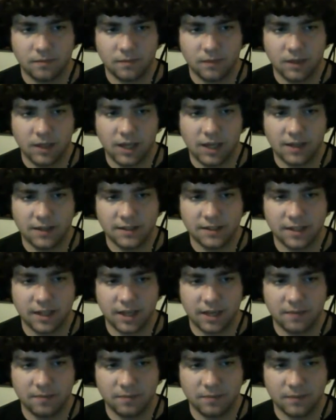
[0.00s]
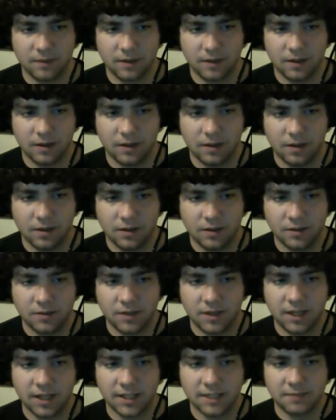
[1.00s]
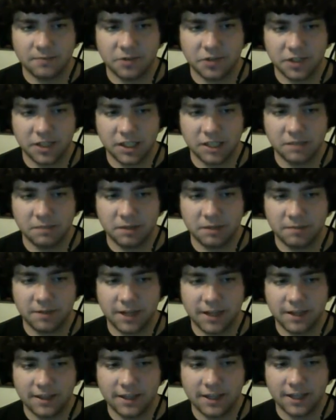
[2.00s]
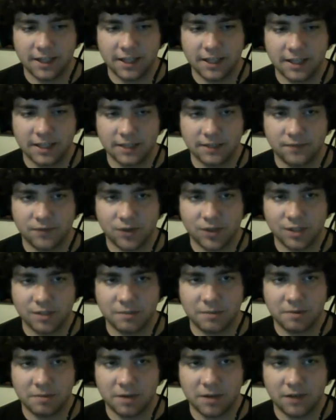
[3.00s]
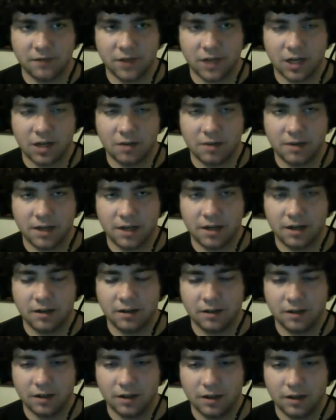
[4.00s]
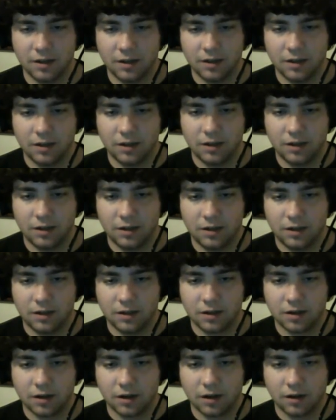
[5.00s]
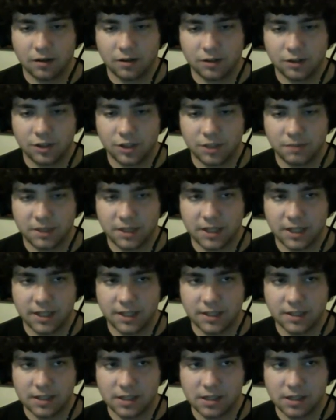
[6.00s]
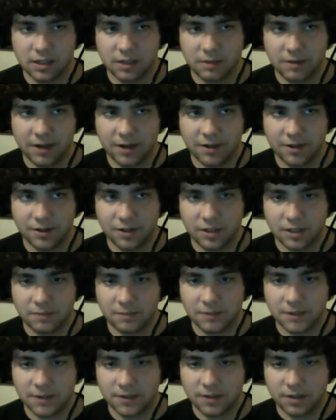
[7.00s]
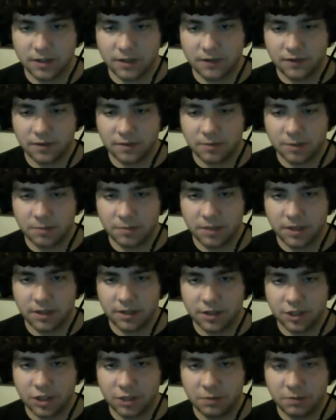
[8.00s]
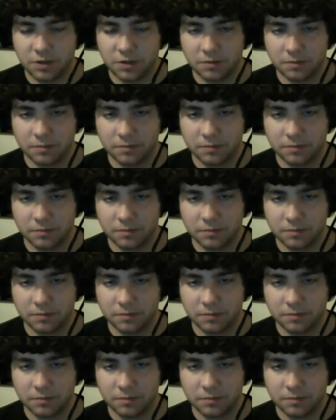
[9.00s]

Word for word: Yeah, this guy. So you could get some more discipline, but I think I like the force limit modifier better. Just because it'll make our it makes our stuff so much better and cheaper.